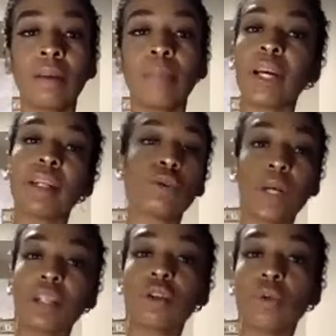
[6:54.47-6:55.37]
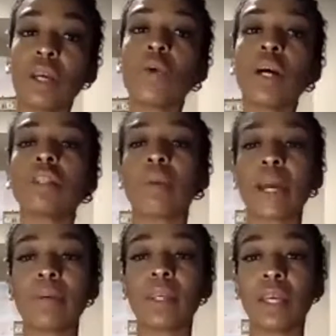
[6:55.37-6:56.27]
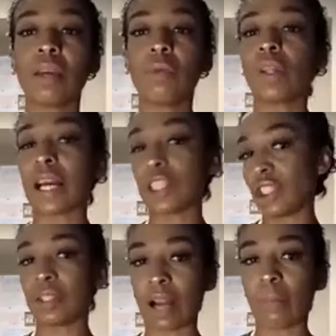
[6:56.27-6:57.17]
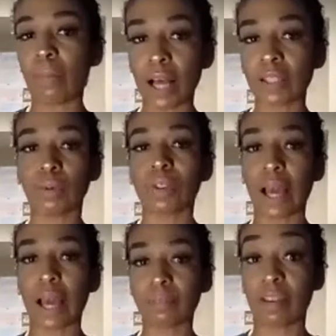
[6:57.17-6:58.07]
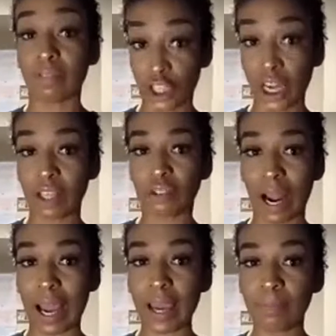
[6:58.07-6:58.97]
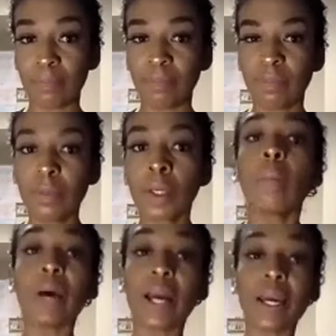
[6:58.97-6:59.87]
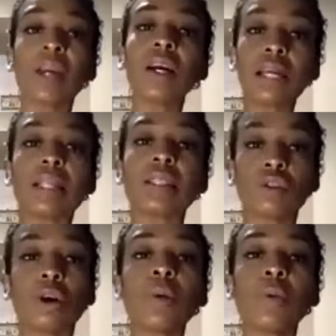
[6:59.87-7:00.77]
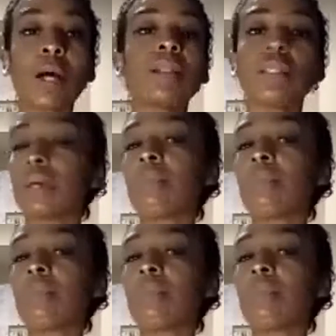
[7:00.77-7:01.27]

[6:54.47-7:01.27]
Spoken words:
But in 2021, you might be thinking, well, that's just not possible. Times have changed, right? But here it is, Stormy Wellington,